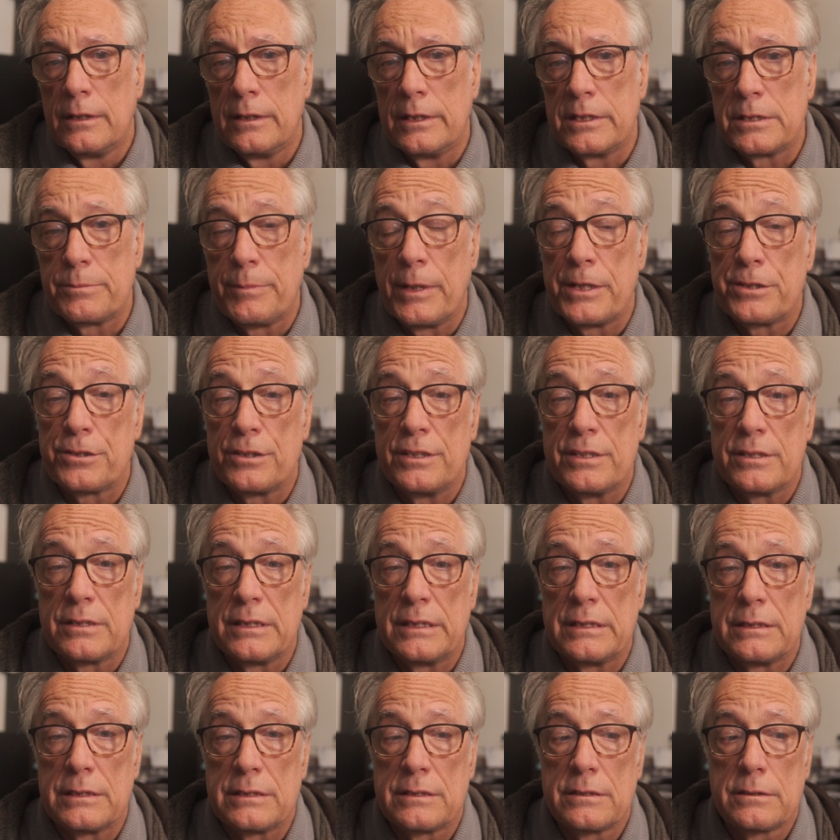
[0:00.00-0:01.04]
especially
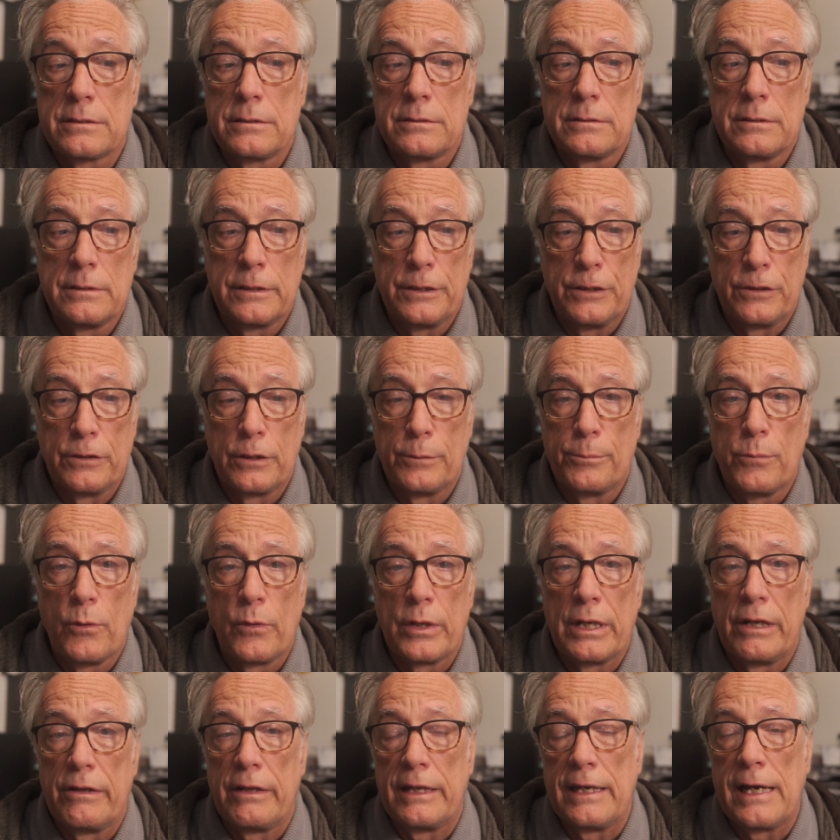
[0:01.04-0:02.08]
since the
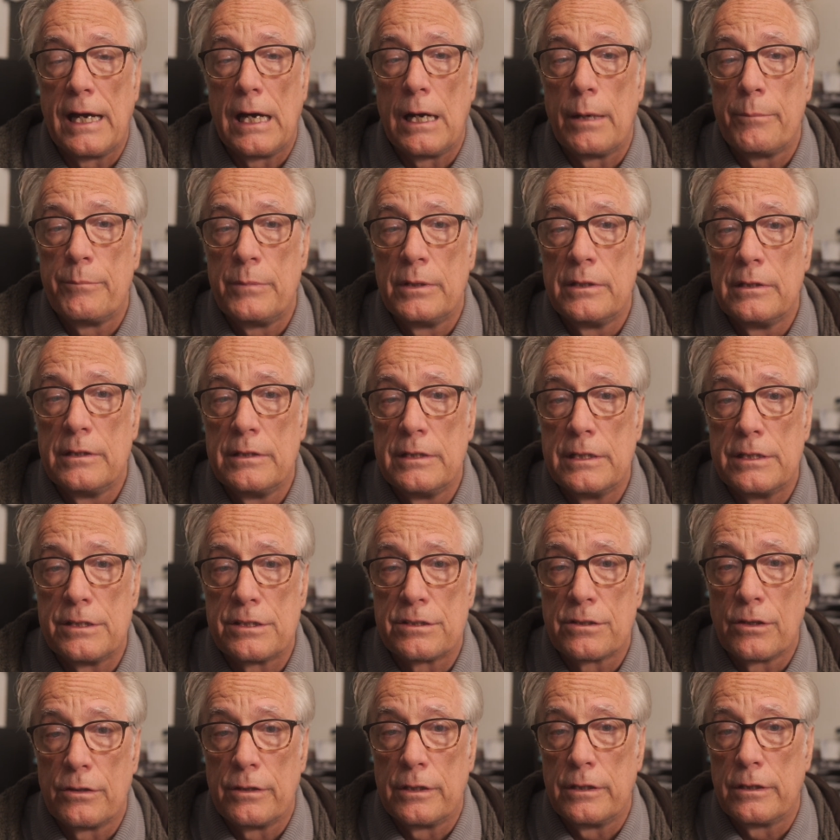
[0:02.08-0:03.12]
point of the app is
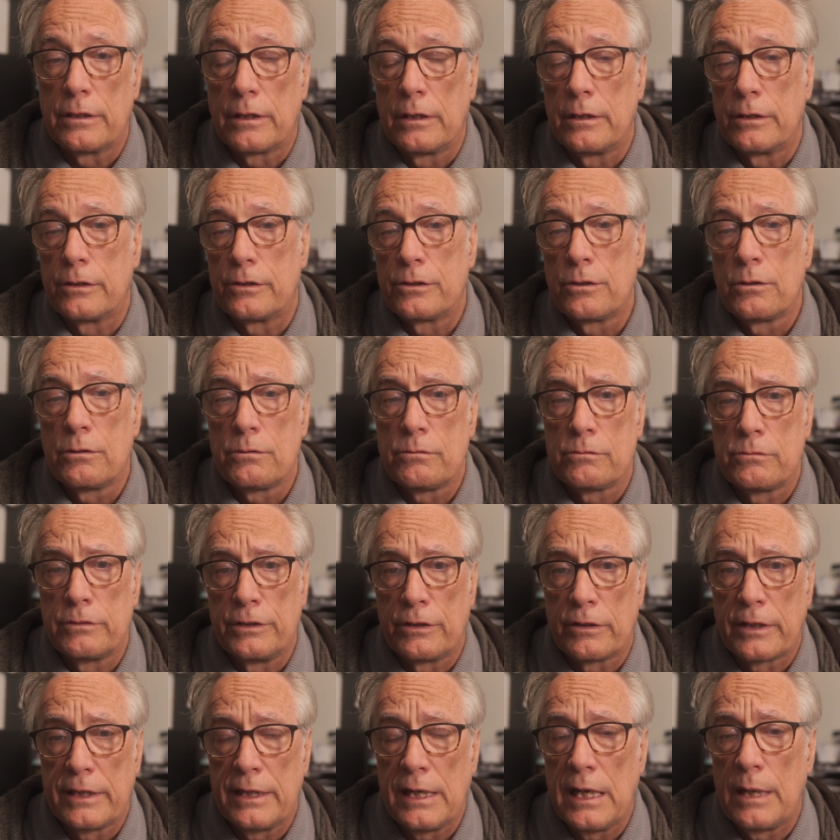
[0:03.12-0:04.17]
so that you can control
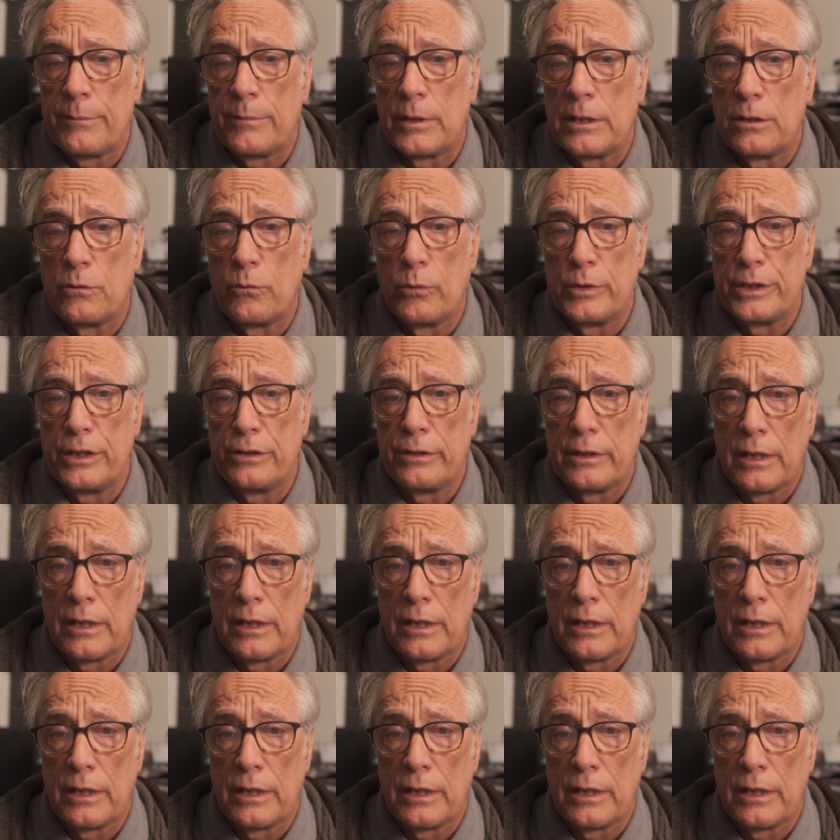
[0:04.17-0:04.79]
your camera when you're